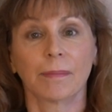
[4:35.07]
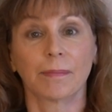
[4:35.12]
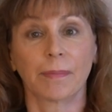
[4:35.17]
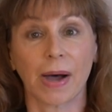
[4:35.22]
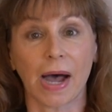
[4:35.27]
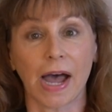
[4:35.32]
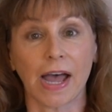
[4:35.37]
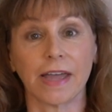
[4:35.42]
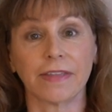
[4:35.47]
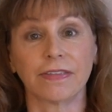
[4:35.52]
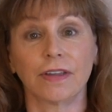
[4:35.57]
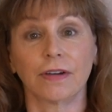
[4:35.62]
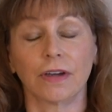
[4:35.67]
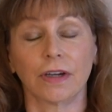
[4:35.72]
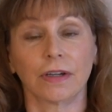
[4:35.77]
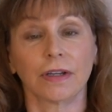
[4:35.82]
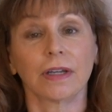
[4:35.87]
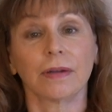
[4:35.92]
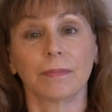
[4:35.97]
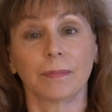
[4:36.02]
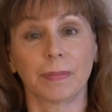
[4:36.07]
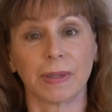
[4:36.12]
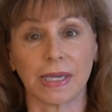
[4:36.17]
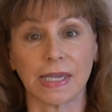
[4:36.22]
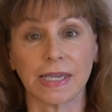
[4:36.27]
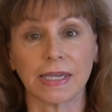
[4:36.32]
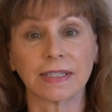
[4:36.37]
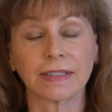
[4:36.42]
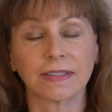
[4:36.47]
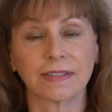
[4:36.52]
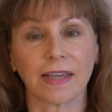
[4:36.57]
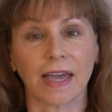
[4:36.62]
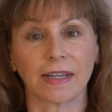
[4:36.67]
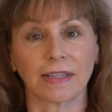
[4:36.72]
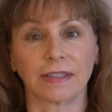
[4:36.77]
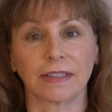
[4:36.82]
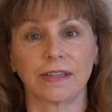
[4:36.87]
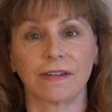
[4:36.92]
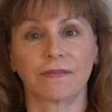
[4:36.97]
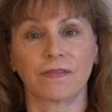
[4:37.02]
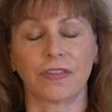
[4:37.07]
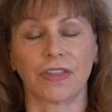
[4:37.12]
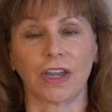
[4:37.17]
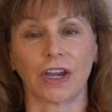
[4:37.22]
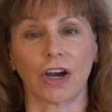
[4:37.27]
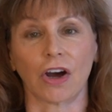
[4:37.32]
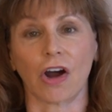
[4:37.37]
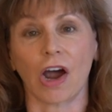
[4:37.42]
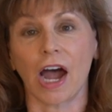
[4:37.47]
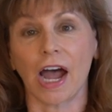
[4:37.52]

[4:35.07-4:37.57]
by the beings that live there.